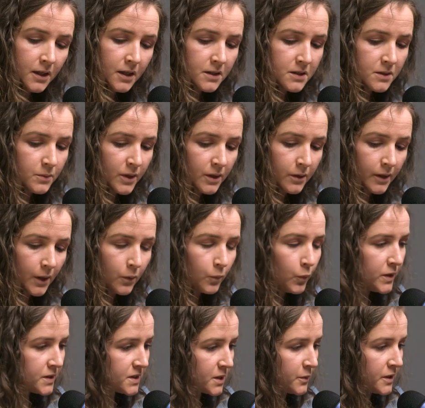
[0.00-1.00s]
I think it's a bit
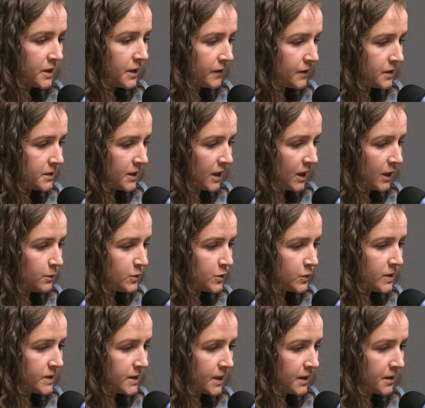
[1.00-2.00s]
like with some of the other
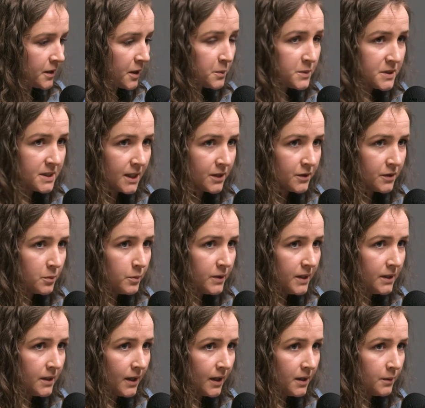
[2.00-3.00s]
teams. We said it comes down to the
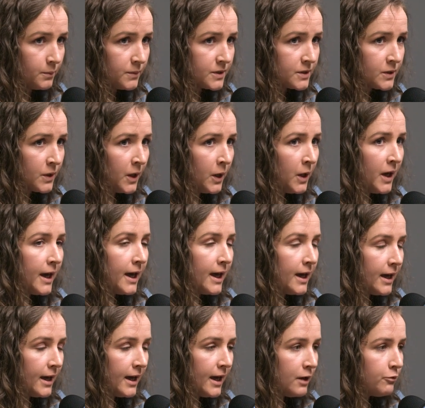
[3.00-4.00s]
big games.
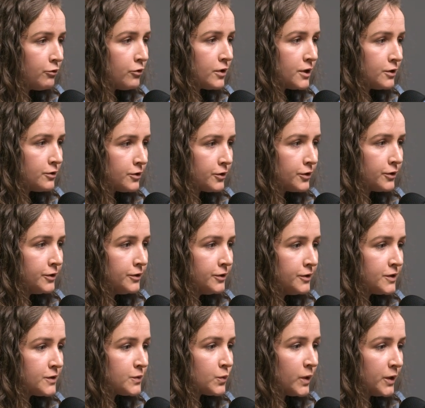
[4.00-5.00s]
Everyone
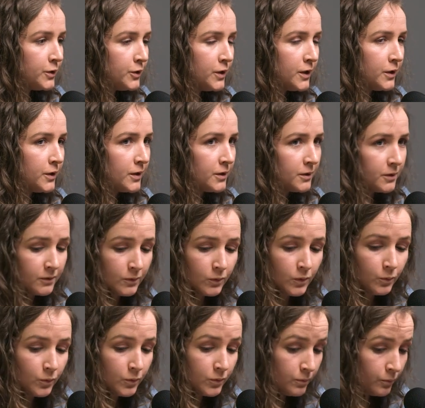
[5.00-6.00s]
knows when you
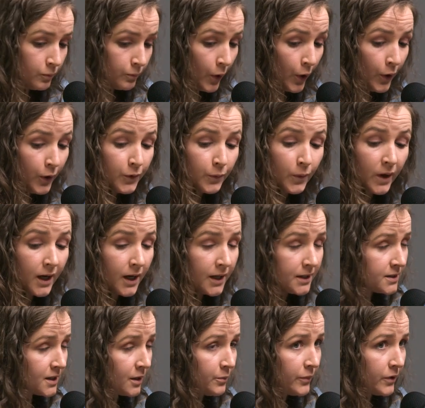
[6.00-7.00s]
Perth were
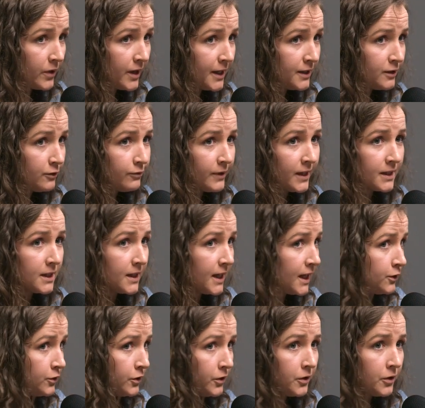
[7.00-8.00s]
hard done by in the fact that they
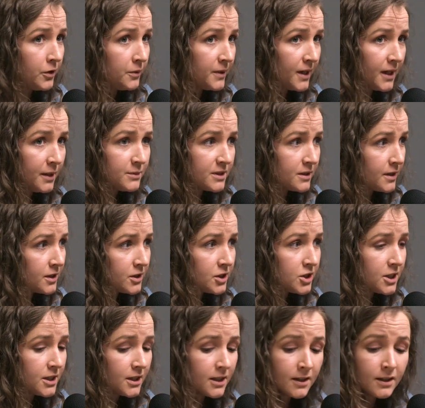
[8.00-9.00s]
had no home games
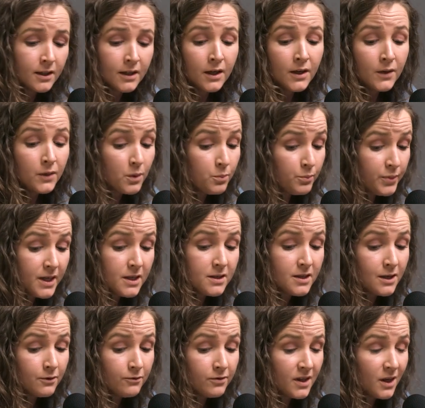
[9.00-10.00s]
last year. The big
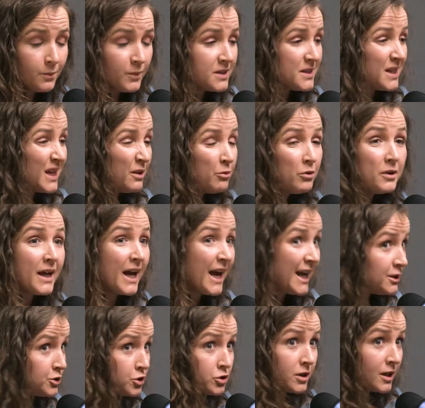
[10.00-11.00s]
thing for them is everyone
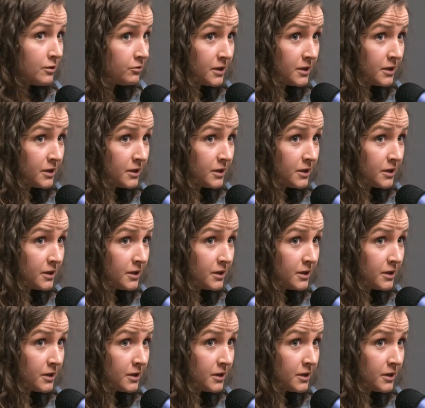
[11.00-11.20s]
hates